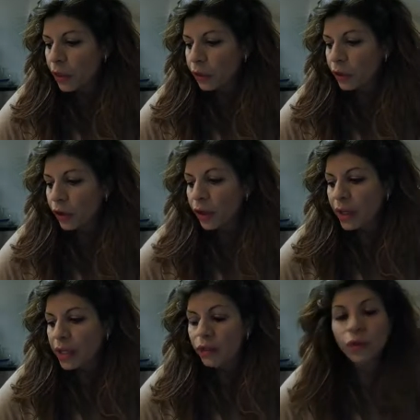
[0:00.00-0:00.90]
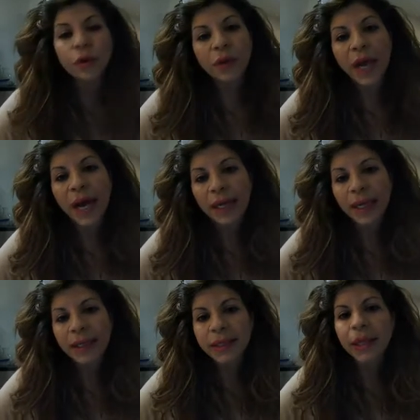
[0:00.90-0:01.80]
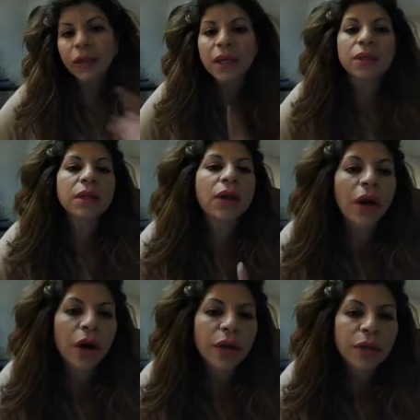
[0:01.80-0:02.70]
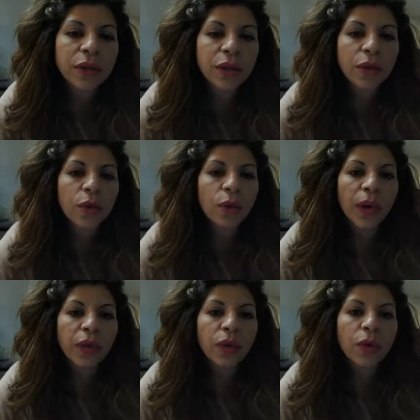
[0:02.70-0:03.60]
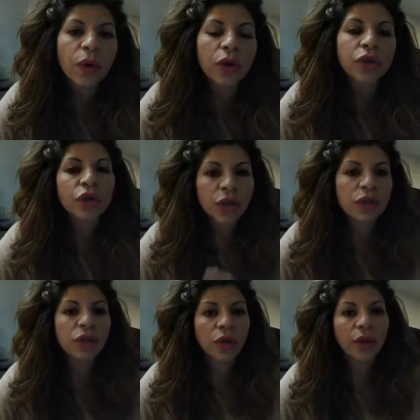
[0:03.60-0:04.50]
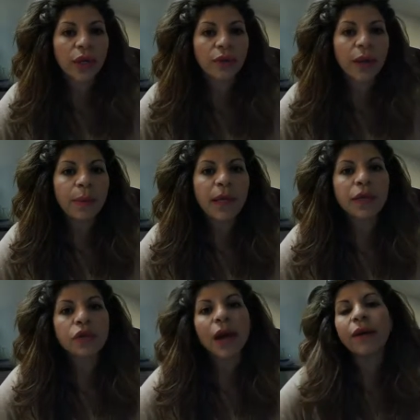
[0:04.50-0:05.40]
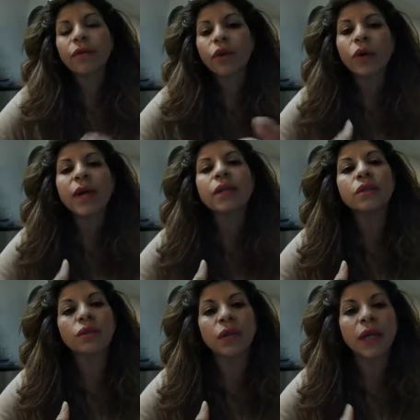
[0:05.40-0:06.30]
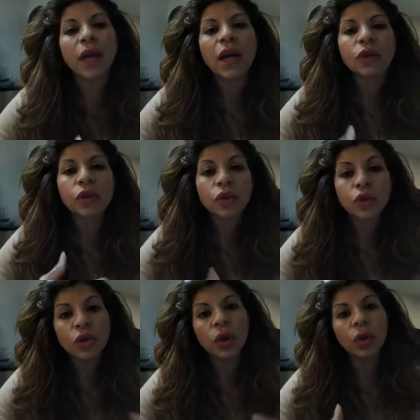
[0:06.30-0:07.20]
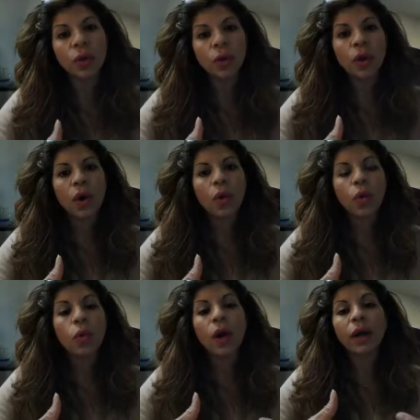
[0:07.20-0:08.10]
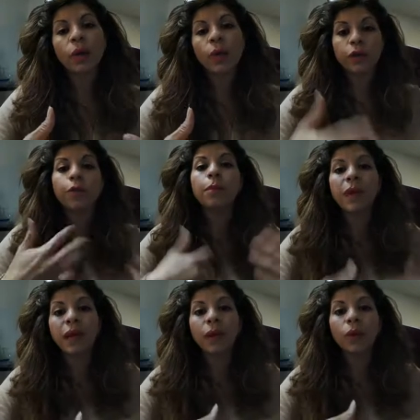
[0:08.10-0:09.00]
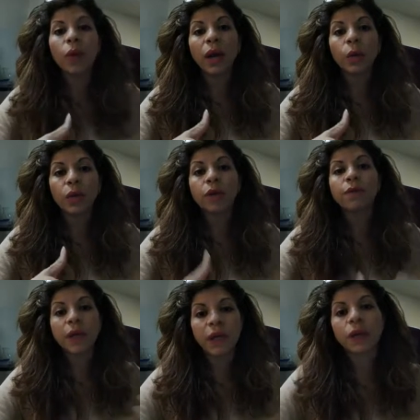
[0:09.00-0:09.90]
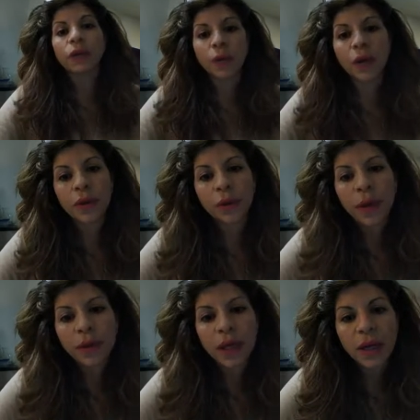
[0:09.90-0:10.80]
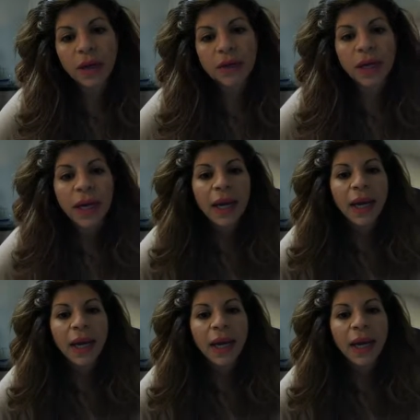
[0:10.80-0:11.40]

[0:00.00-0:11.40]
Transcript: The third is growth highlights. Now, these is hard to do when you are just starting, right? Because you have no history to show what where you've been and, and what you've done throughout throughout the years.